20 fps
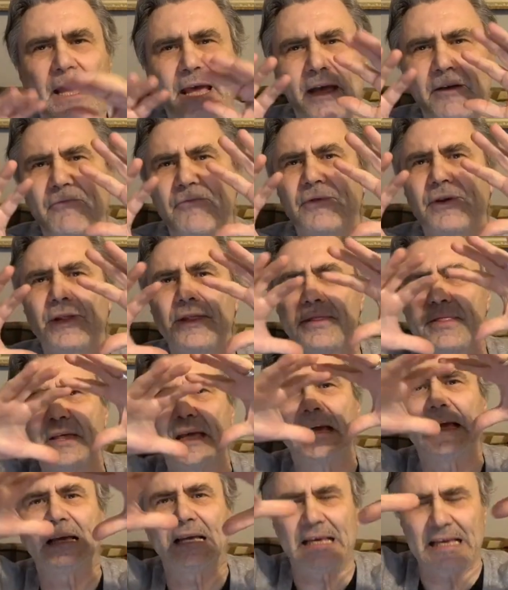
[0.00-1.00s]

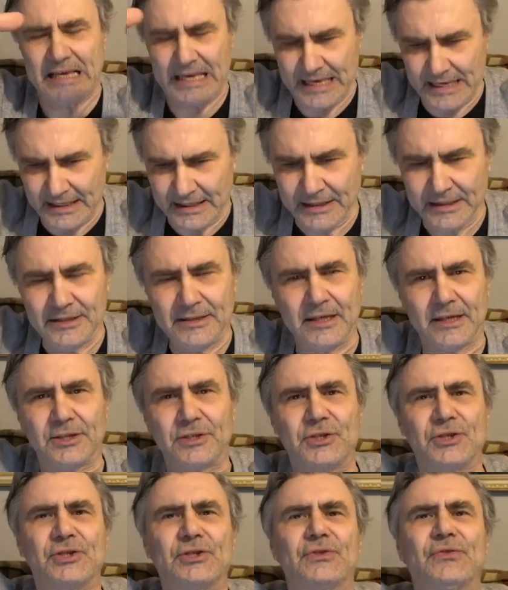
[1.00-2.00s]
Everything in
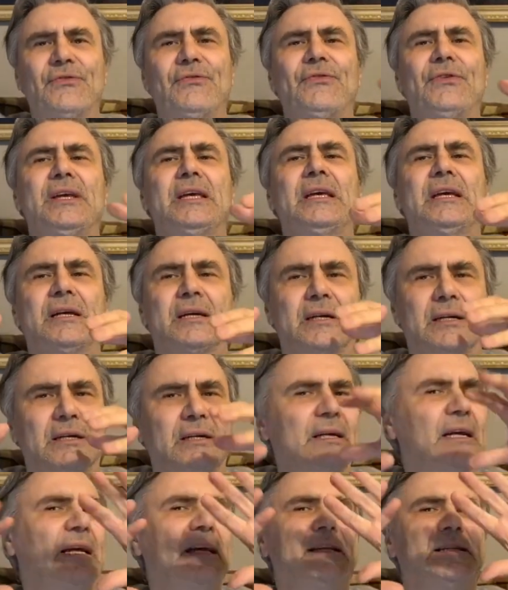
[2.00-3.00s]
that
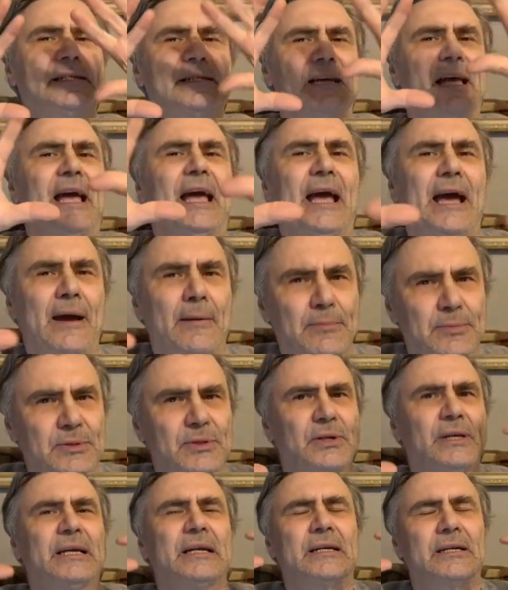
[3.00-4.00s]
sphere is
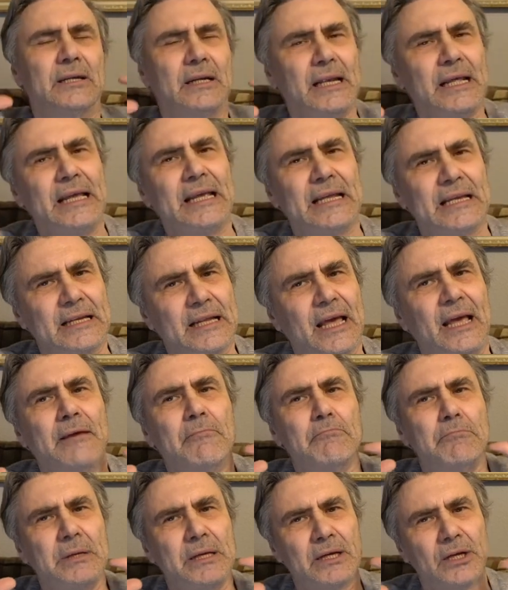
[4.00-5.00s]
absolutely clean
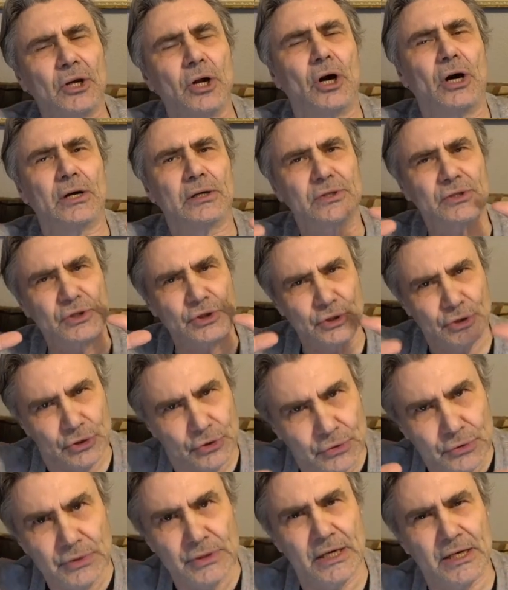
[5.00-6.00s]
and belongs
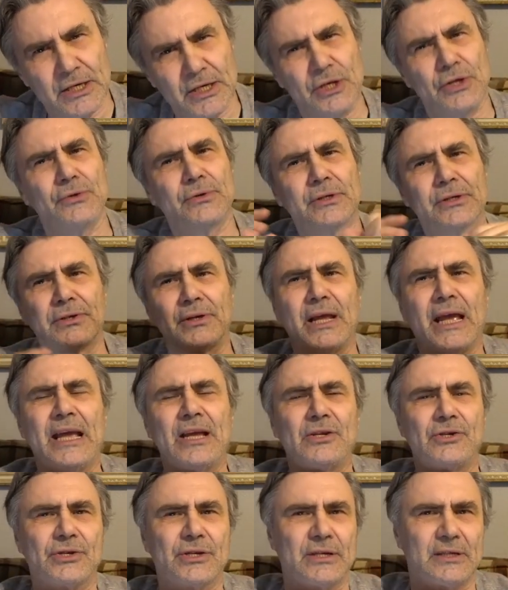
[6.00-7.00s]
to the new
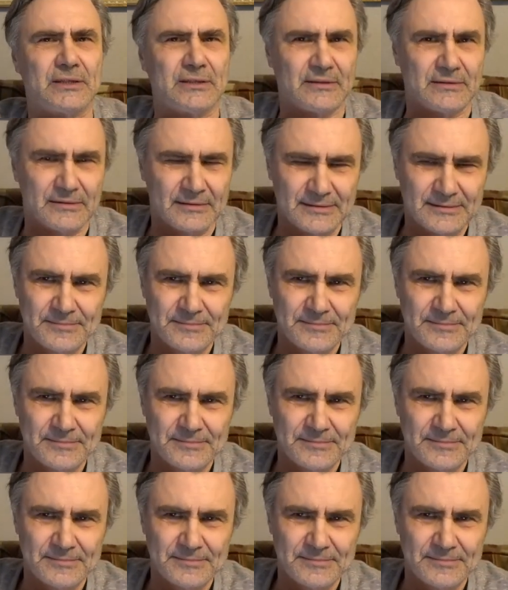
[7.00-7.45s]
creation